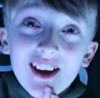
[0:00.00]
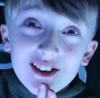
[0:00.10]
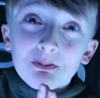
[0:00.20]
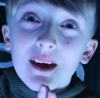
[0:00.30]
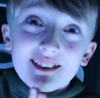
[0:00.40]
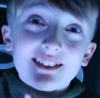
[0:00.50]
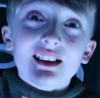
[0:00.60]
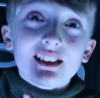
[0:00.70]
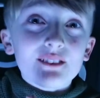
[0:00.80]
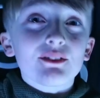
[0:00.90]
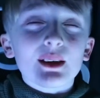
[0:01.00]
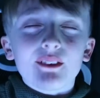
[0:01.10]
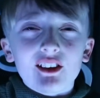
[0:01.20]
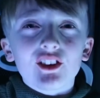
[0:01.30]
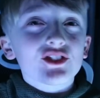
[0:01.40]
That's basically
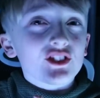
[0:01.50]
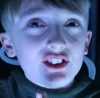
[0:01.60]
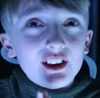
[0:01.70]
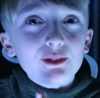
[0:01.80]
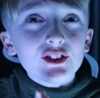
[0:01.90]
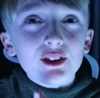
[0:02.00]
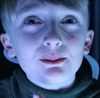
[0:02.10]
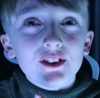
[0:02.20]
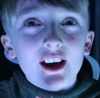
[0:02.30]
Memeulous's YouTube